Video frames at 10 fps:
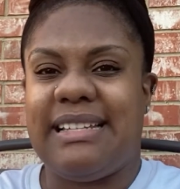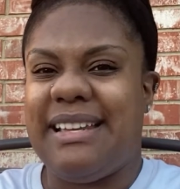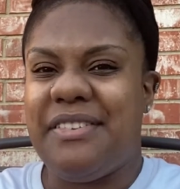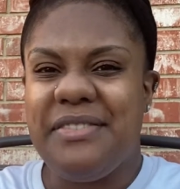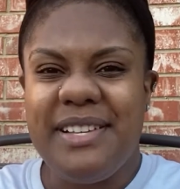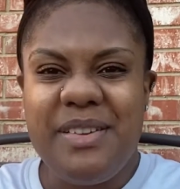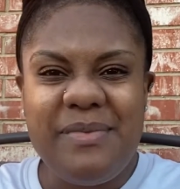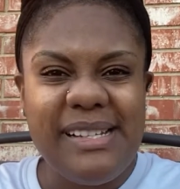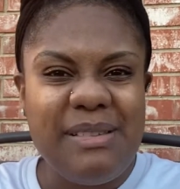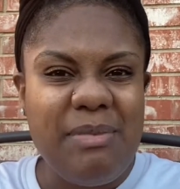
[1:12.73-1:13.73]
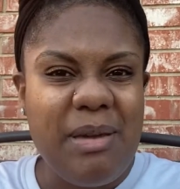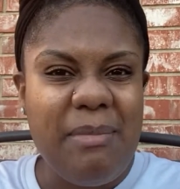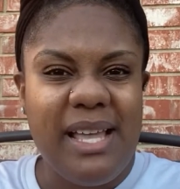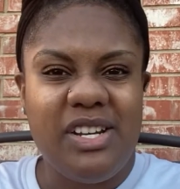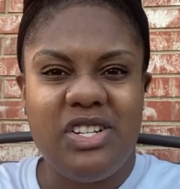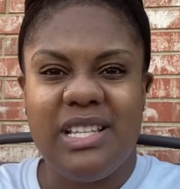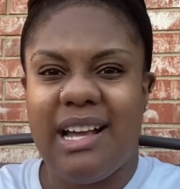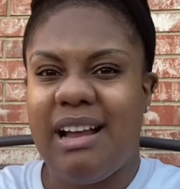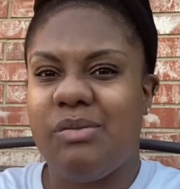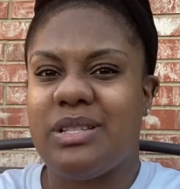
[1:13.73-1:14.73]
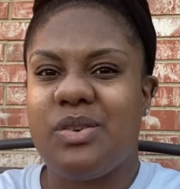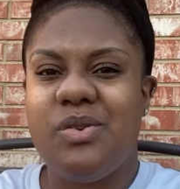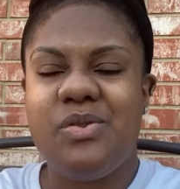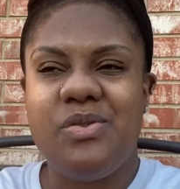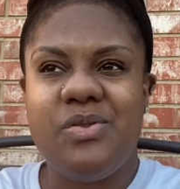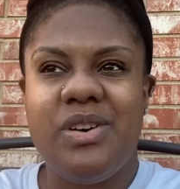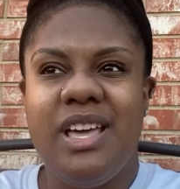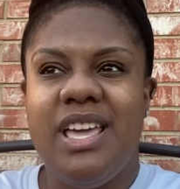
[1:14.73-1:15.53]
Never really wanted to be a manager. Like, I was cool,